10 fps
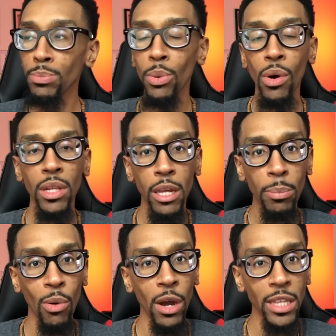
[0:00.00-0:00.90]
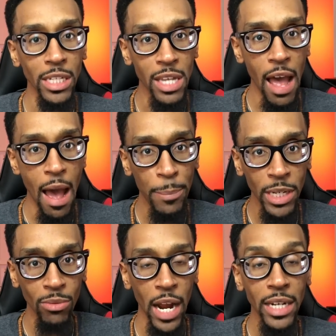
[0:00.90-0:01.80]
boiling point that's
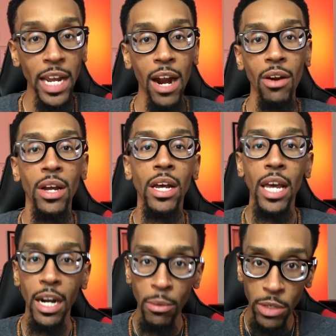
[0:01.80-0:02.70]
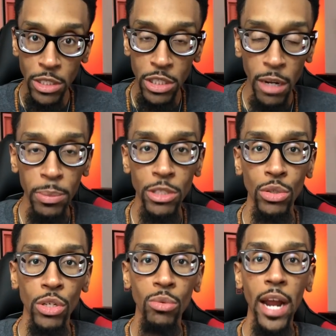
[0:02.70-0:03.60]
happening right now, and I'm gonna jump
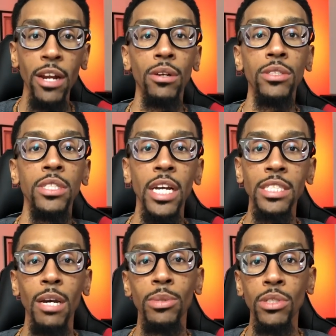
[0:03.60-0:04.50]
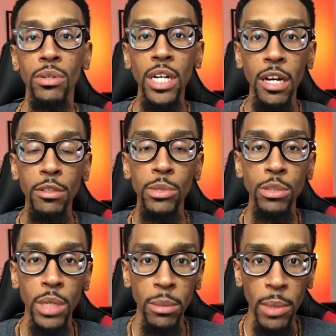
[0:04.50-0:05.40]
into it right here on today's episode of the Music Money